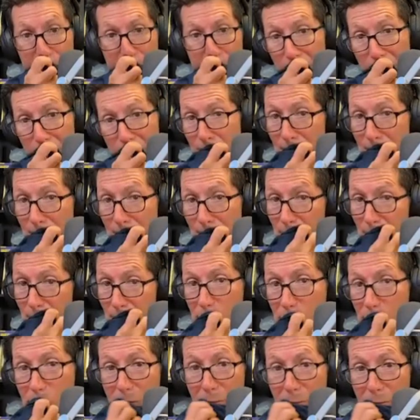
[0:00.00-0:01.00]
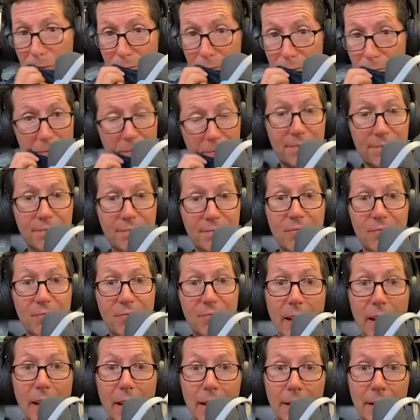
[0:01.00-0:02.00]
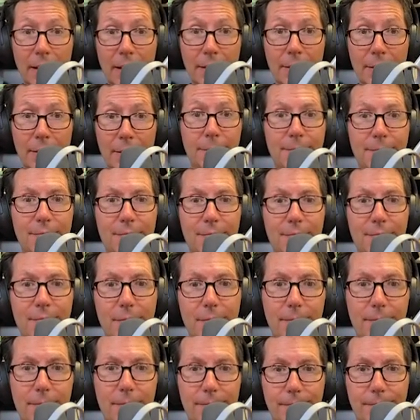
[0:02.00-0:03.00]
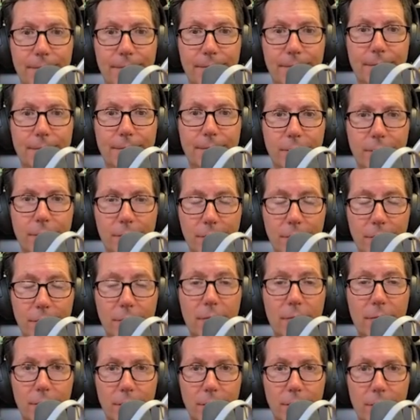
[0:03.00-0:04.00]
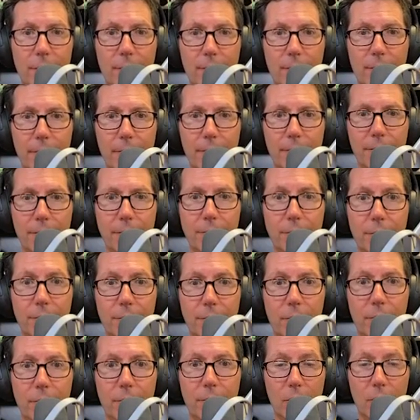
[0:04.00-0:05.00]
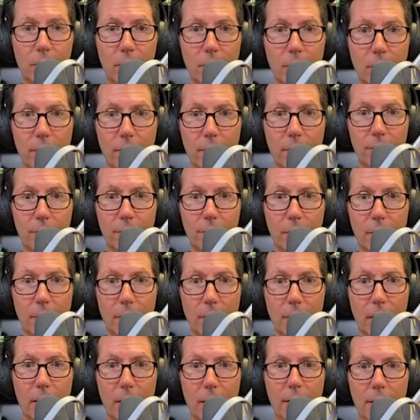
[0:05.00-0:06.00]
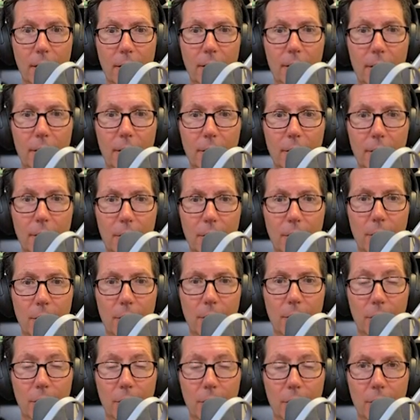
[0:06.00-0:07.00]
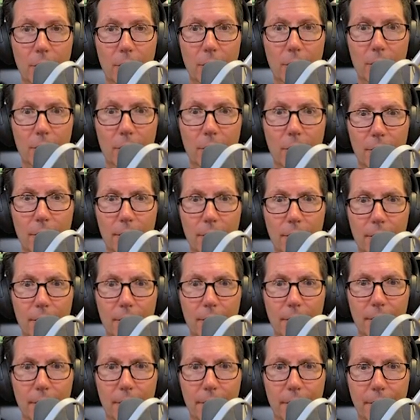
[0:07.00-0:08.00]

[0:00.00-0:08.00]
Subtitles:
(silent)